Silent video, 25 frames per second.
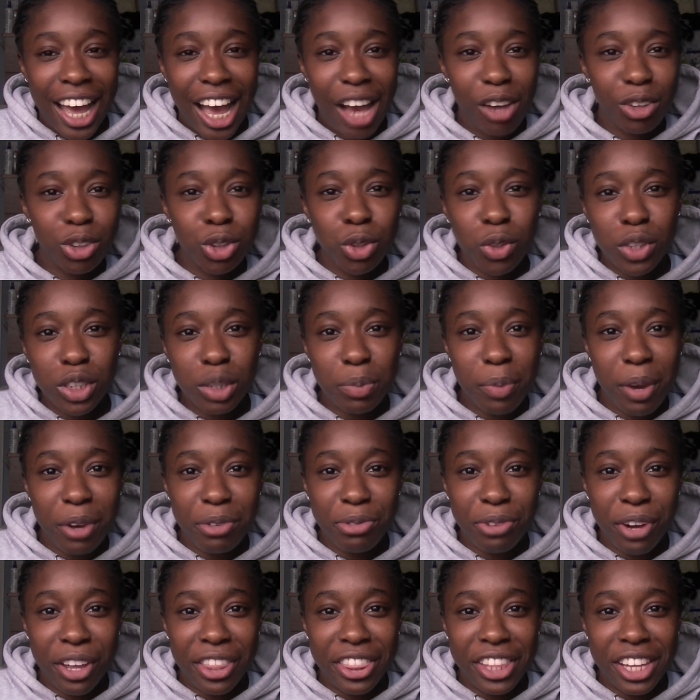I was talking to my
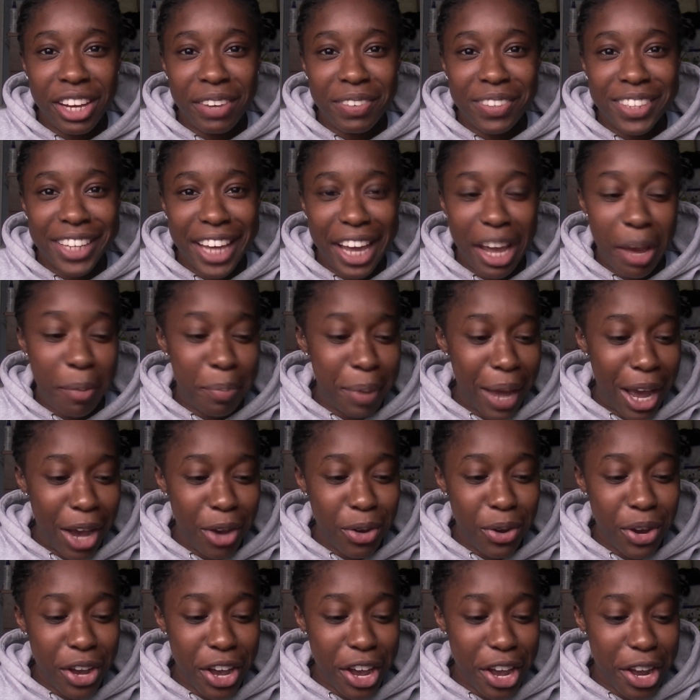friend the other day
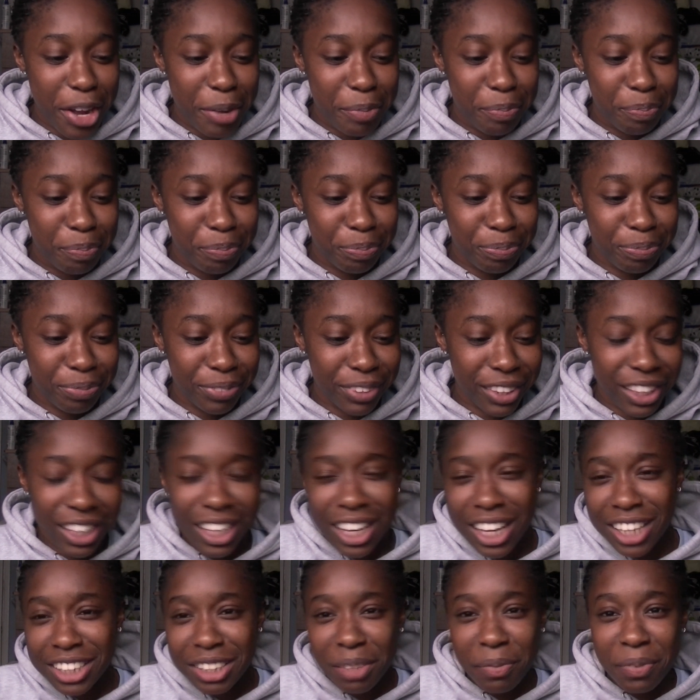about um,
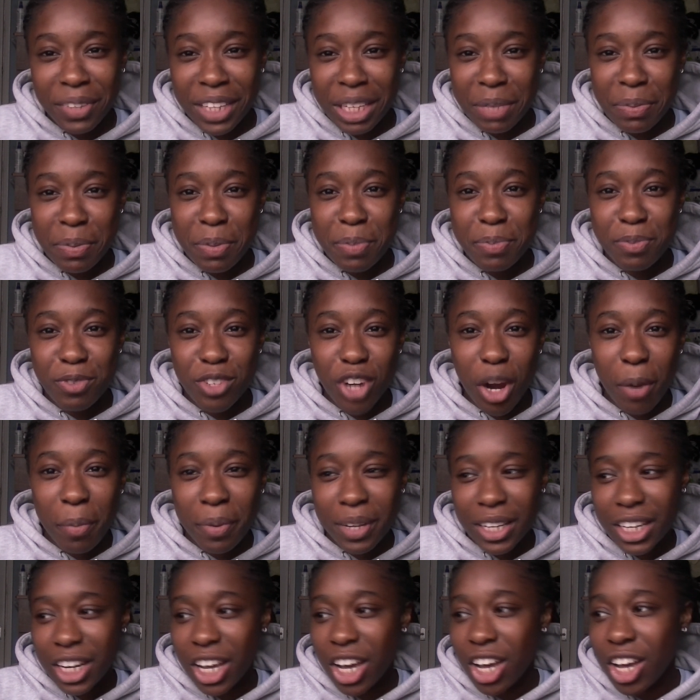something that's been
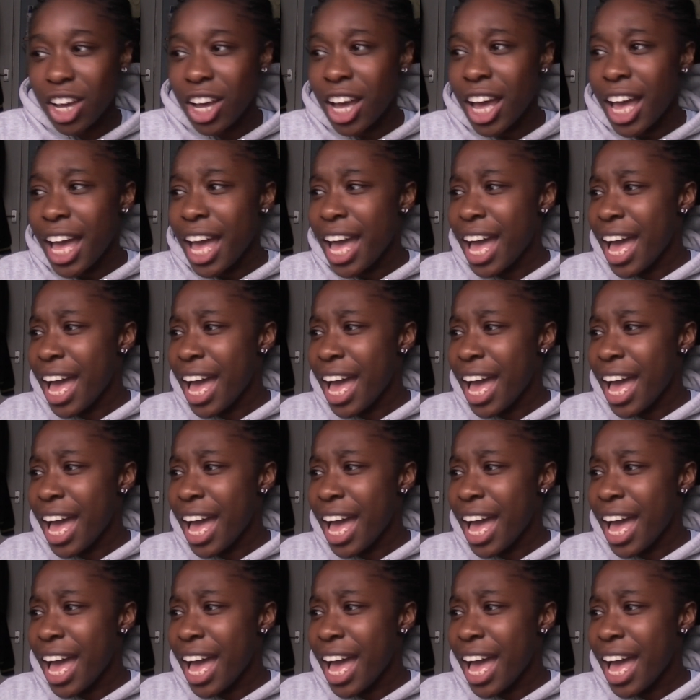troubling her.